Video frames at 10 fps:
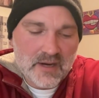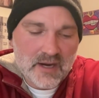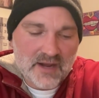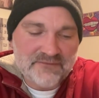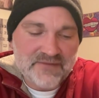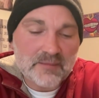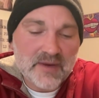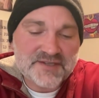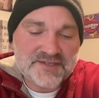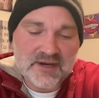I found
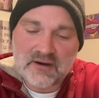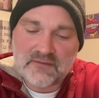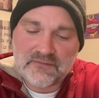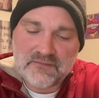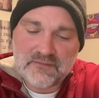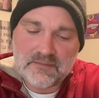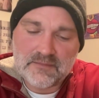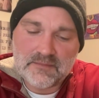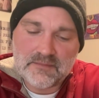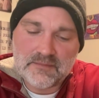myself
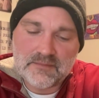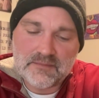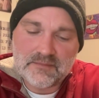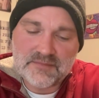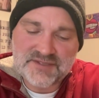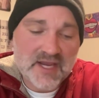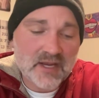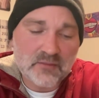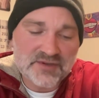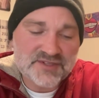saying,
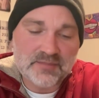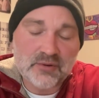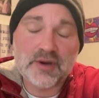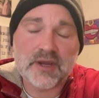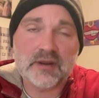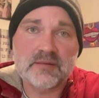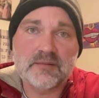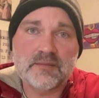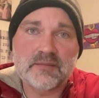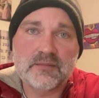what's the point?
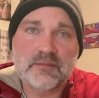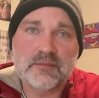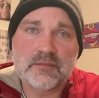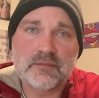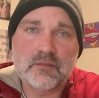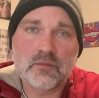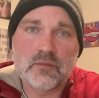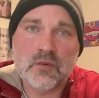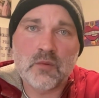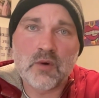
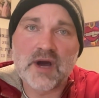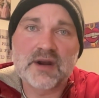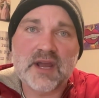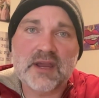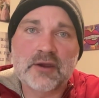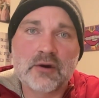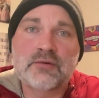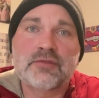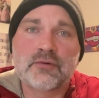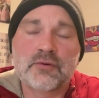Why did I go
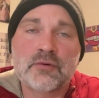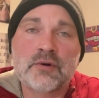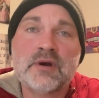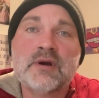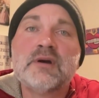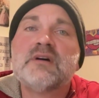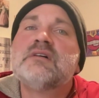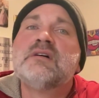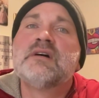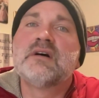through
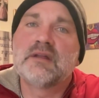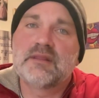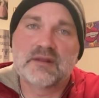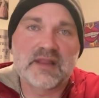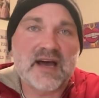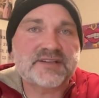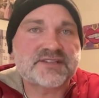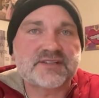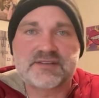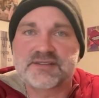the last
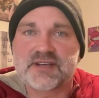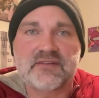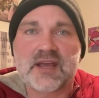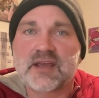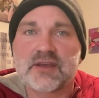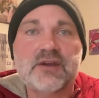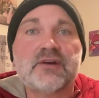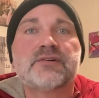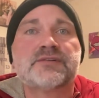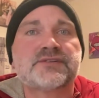seven, eight
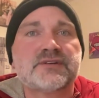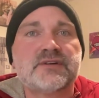years